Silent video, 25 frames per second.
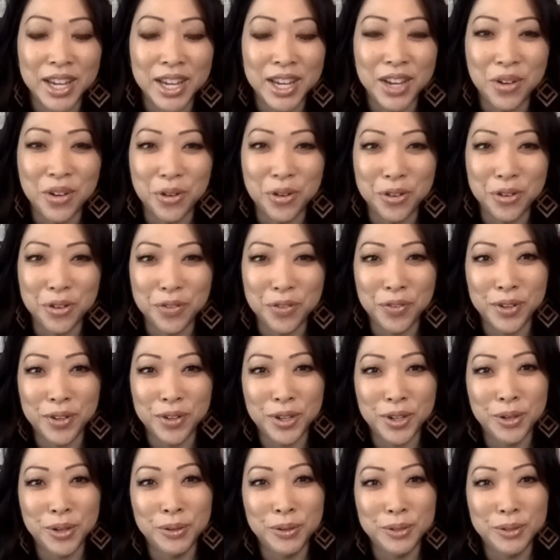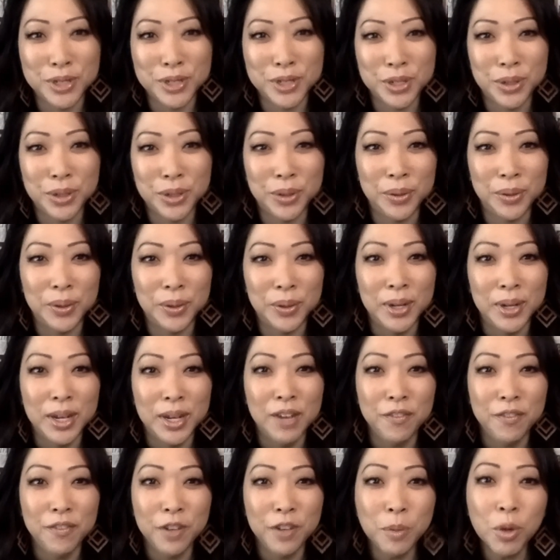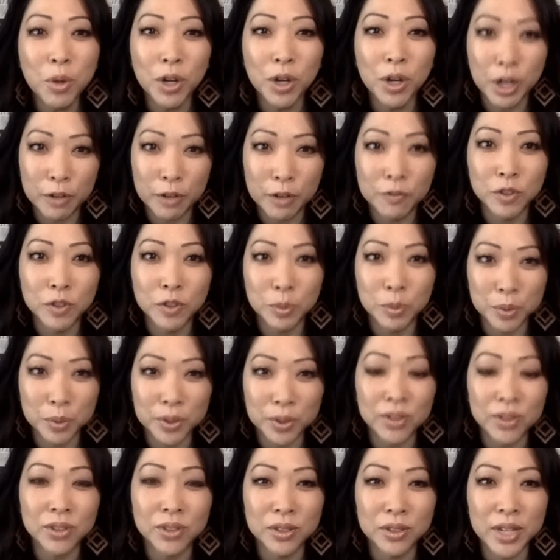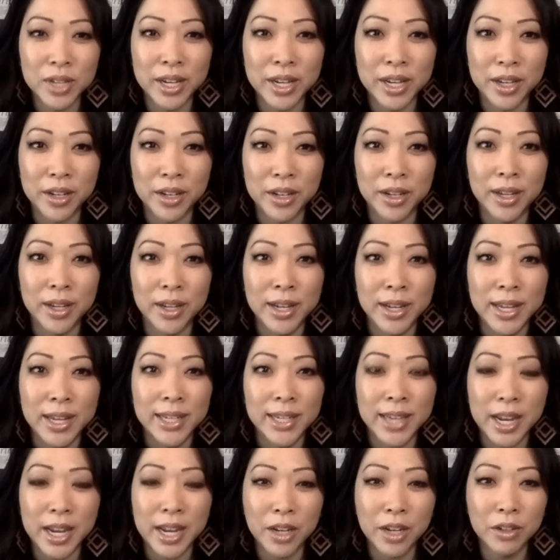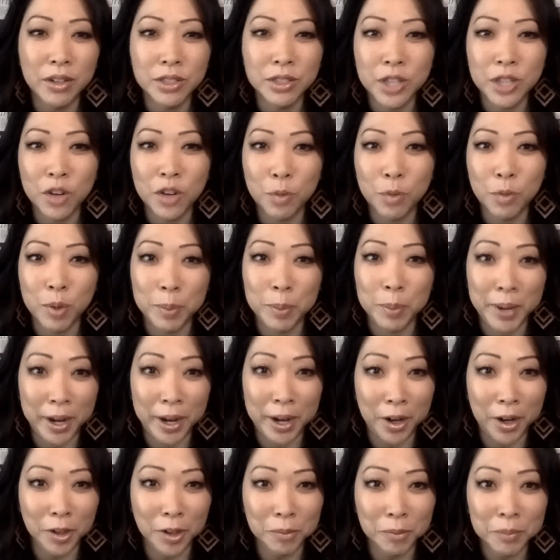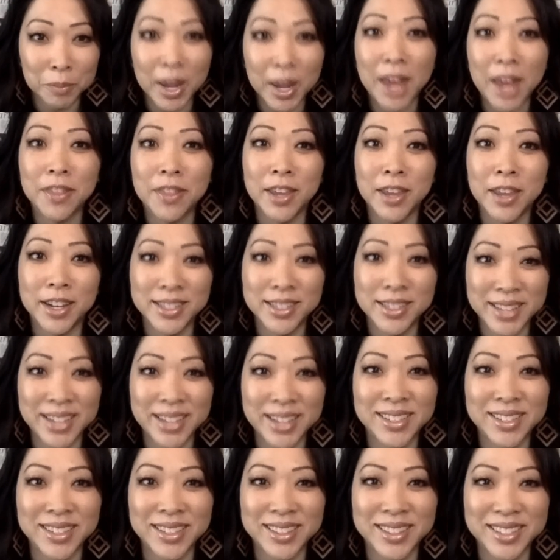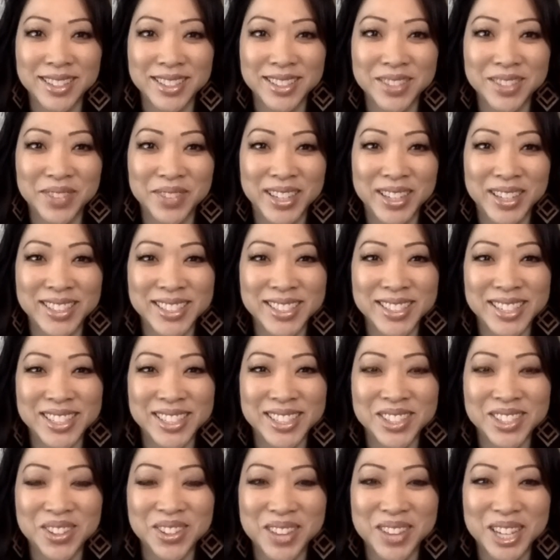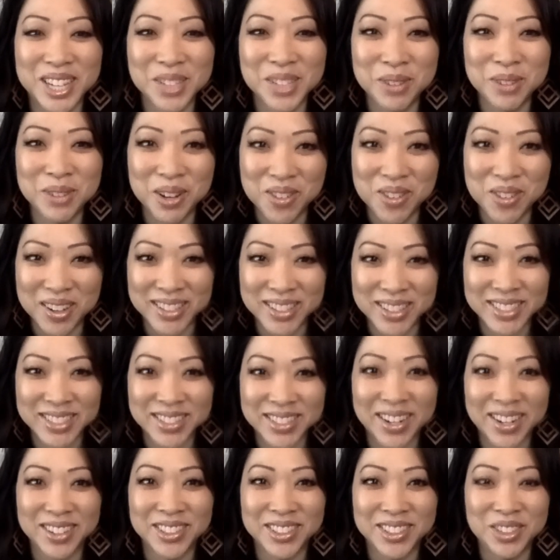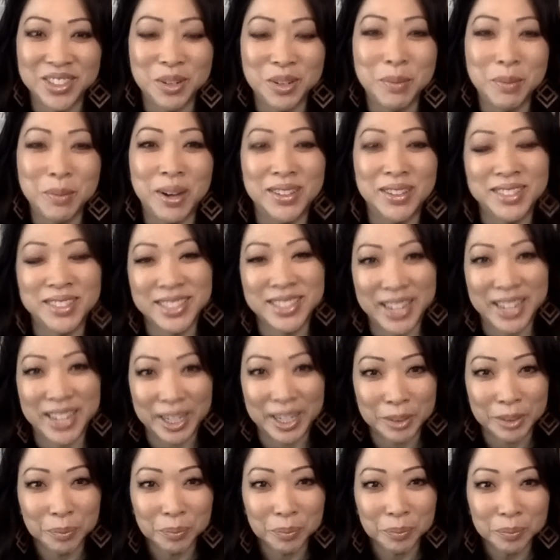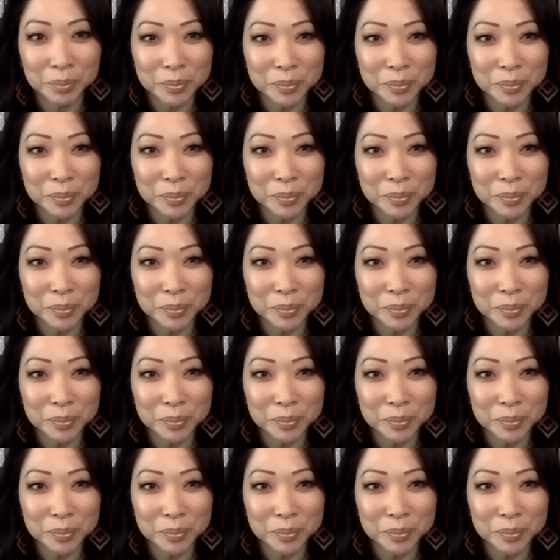in order for you to feel more comfortable in getting yourself prepared and then attending these events. And so that's what I wanted to talk to you about today.